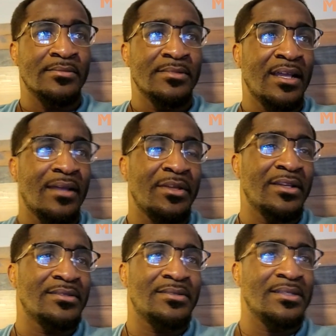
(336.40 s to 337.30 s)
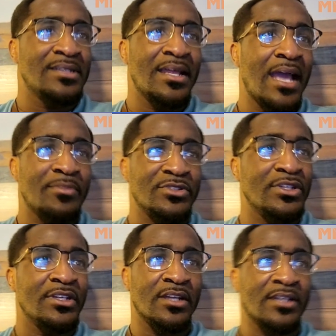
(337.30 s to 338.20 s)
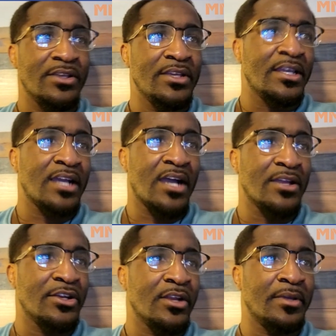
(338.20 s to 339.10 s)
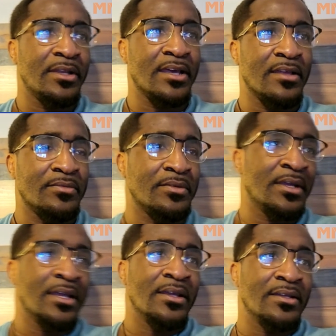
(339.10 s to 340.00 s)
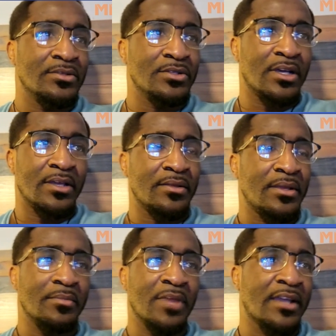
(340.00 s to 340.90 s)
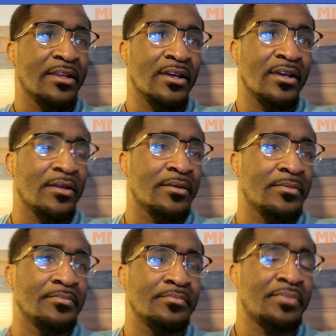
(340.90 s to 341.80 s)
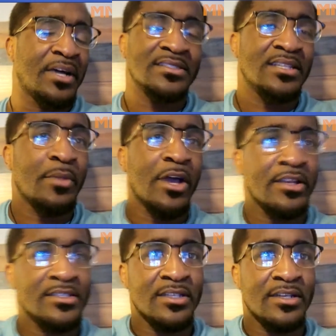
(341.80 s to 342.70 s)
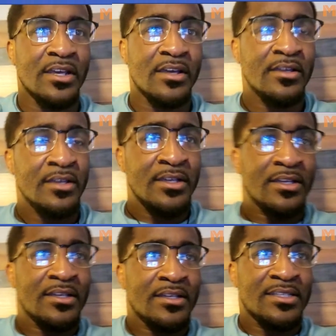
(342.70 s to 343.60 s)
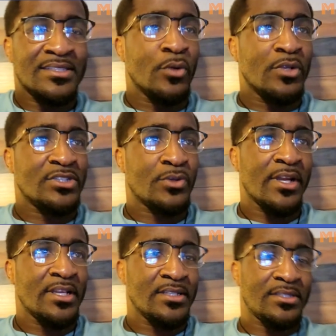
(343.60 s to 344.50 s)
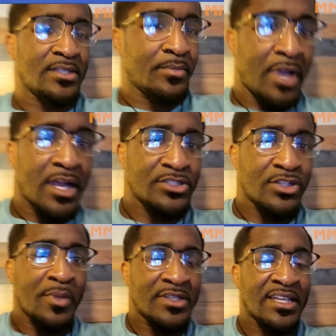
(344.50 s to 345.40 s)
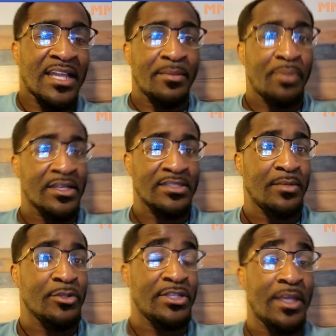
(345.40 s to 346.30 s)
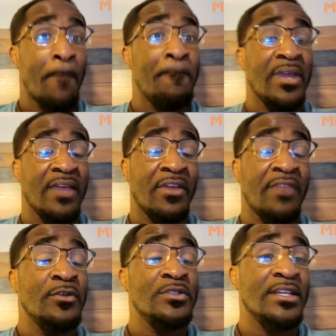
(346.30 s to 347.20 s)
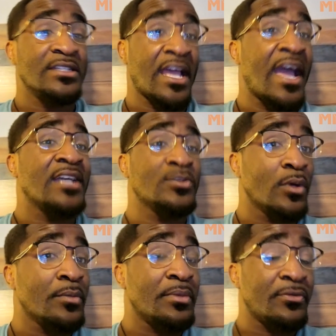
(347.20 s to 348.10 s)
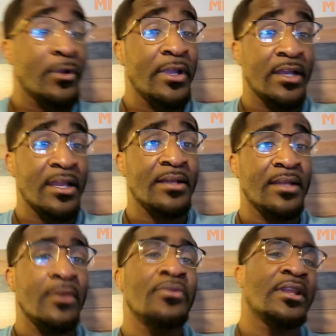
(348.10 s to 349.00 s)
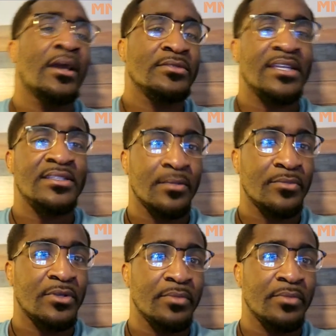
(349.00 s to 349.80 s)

I mean, it happens. You get knocked out, you get caught. You know what I mean? Him knocking Ponzinibio out doesn't, it's no discredit to Pons. You know what I mean? It's not like Ponzinibio was getting beat. If he was getting his ass whooped before he got knocked out, then I would say something.